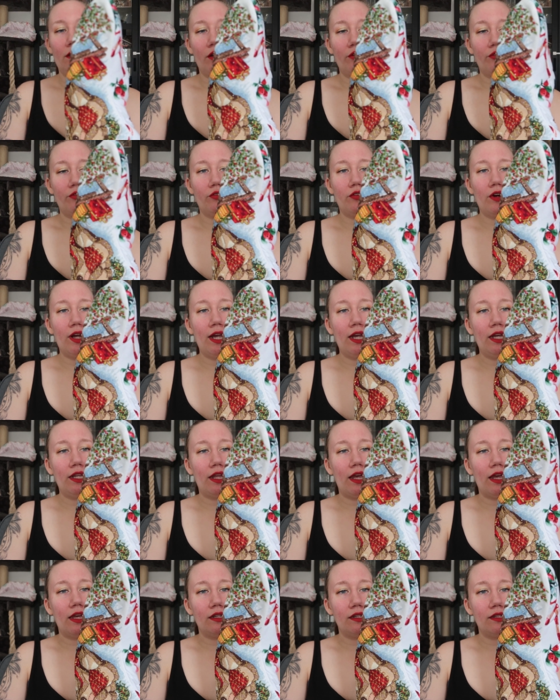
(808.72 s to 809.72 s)
afraid
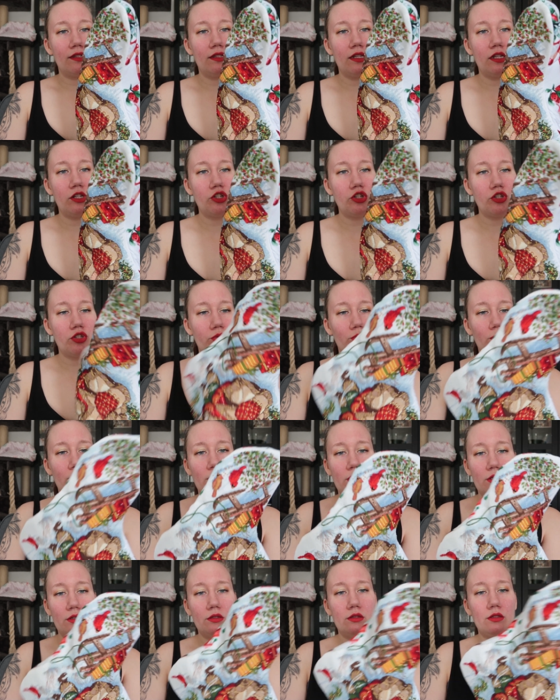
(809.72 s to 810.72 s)
any stitches
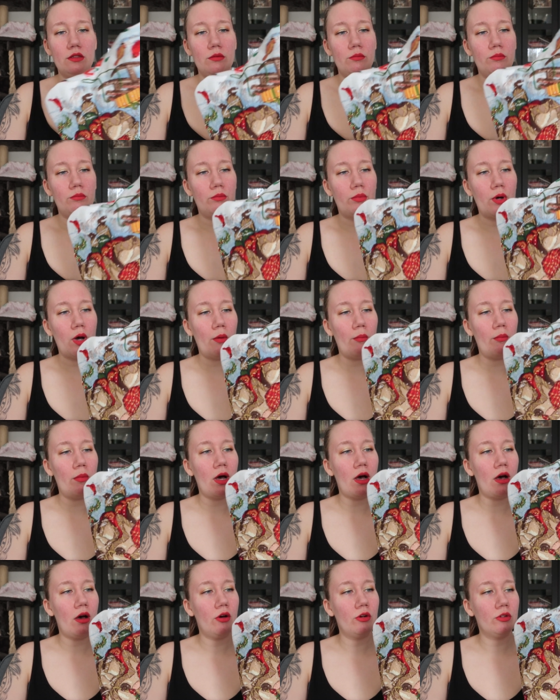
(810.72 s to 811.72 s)
will pop
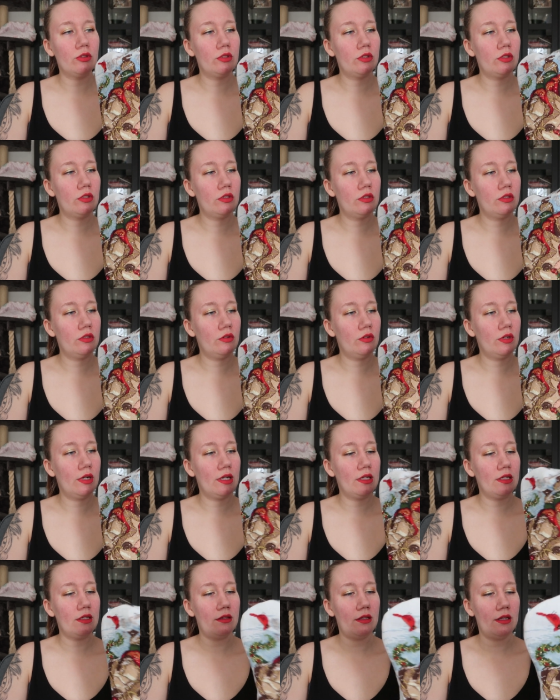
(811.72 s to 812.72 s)
out or
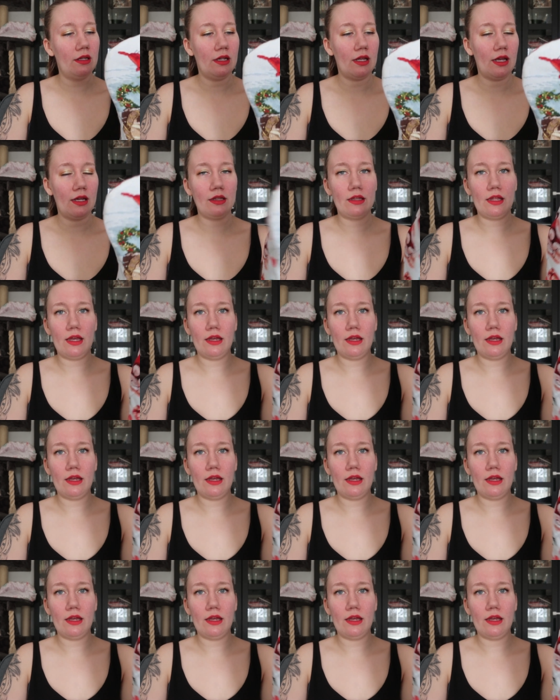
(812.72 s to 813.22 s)
anything like